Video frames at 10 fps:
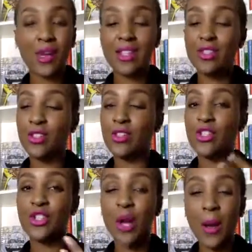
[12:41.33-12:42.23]
I took the
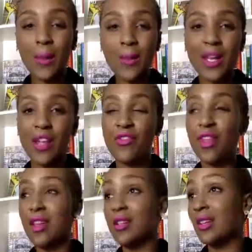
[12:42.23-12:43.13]
jump and I
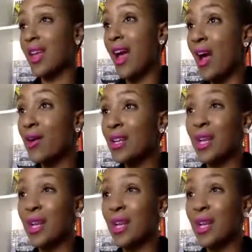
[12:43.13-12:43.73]
figured it out,